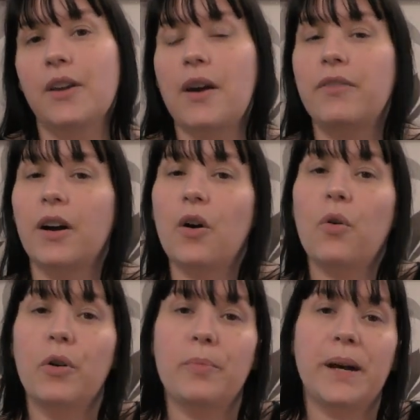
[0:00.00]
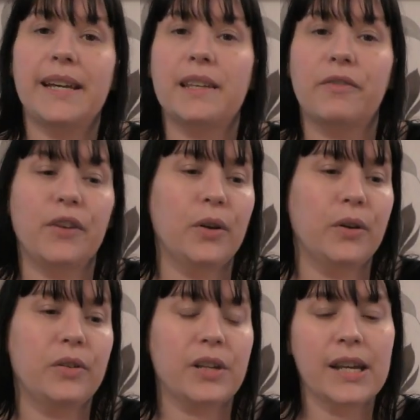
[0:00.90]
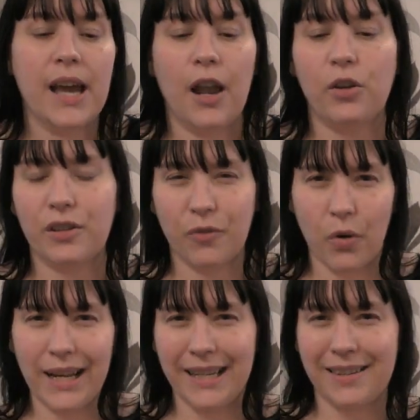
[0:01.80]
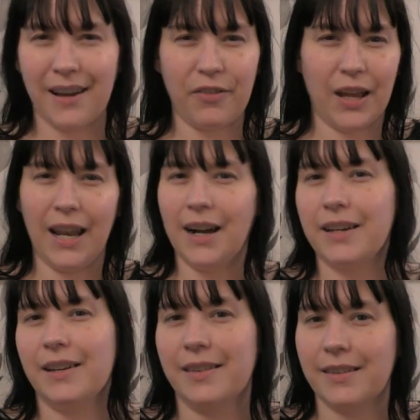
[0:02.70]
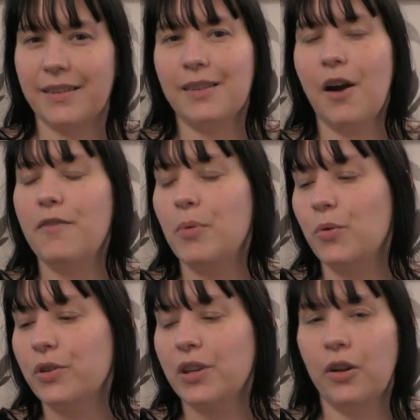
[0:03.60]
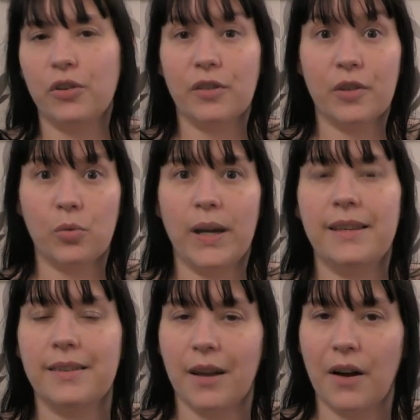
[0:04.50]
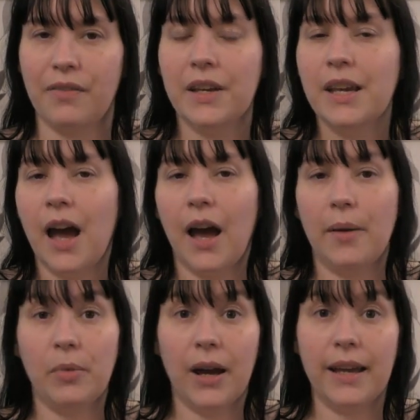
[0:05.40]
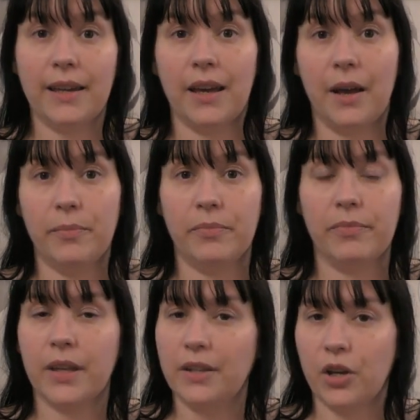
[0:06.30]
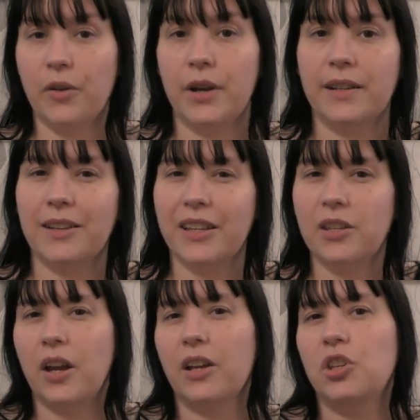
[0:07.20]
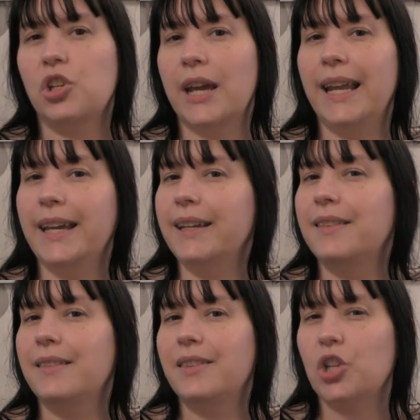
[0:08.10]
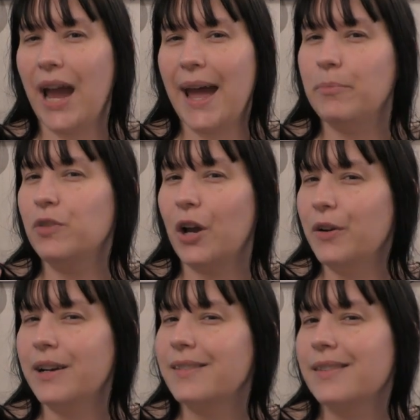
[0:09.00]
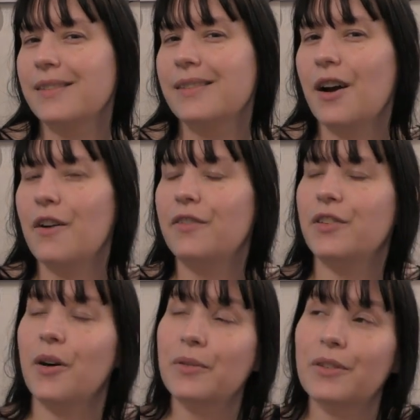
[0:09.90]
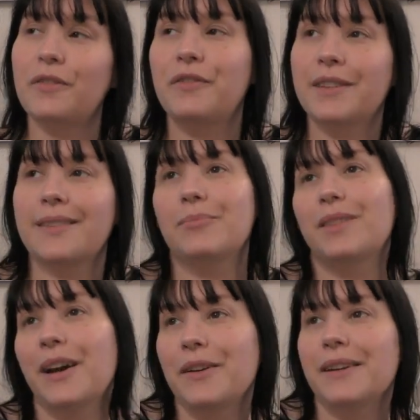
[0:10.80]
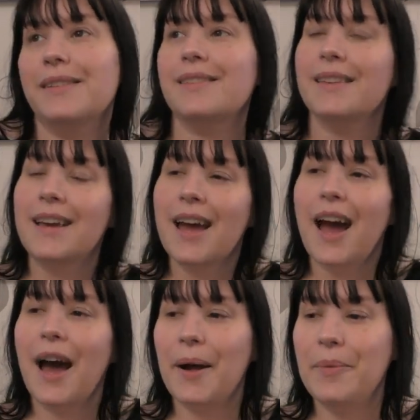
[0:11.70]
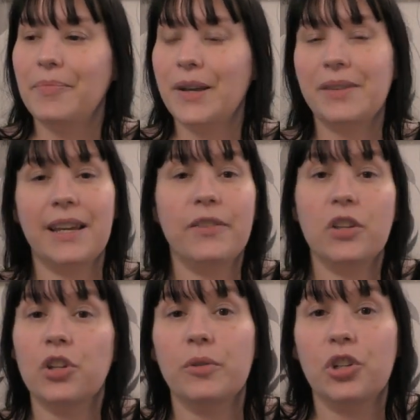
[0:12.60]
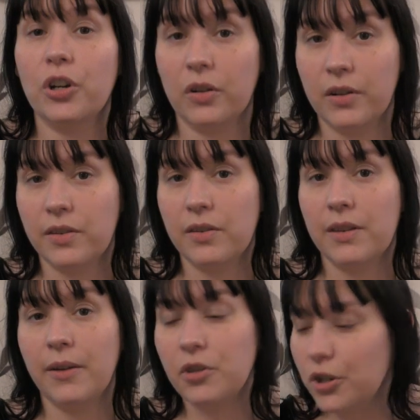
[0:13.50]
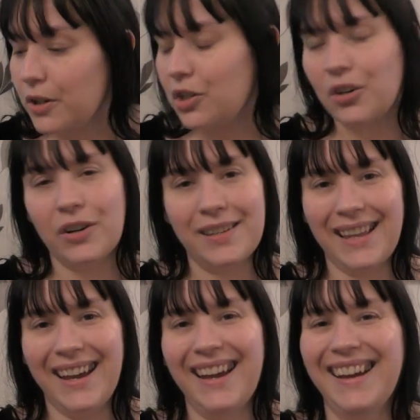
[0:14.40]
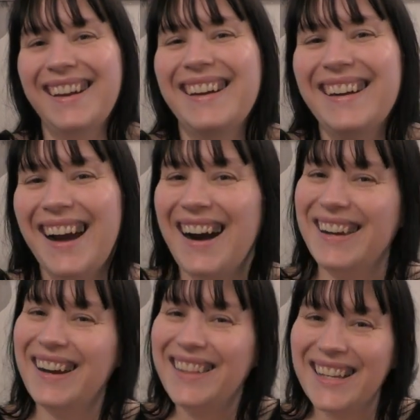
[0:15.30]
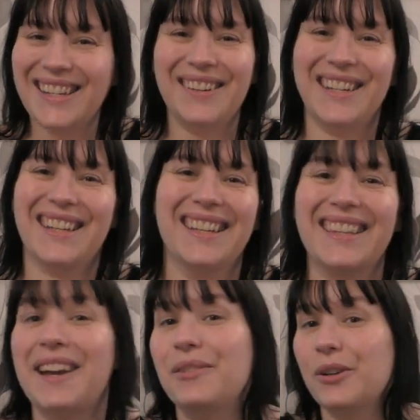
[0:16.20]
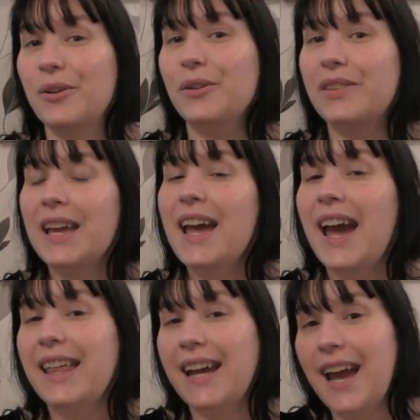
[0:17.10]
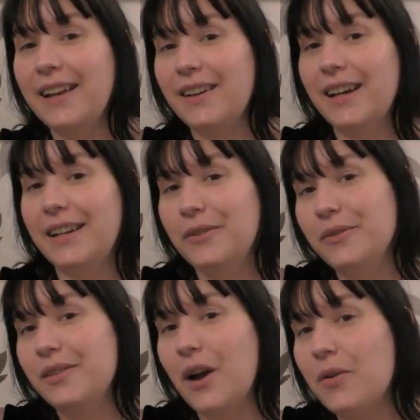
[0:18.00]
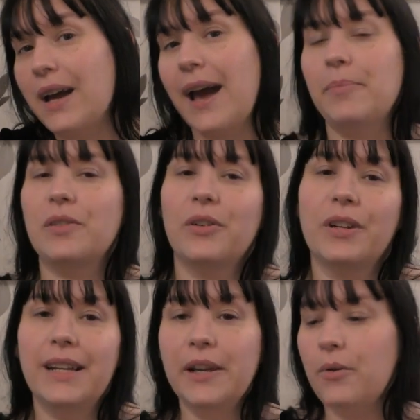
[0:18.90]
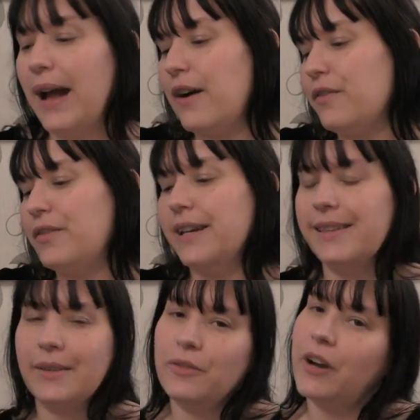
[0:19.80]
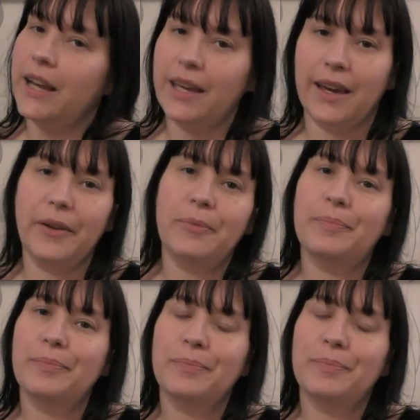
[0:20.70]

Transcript: You have like oil-based food, lots of oily stuff like latkes and stuff, but also lots of sweet stuff, um, like um, donuts, like uh, jelly jam donuts and stuff. So I was offered some donuts. Um, there was even Jewish dogs. There were Jewish dogs there. I know they're Jewish because they were dogs, and they had like little skull caps on and little outfits. It was very cute.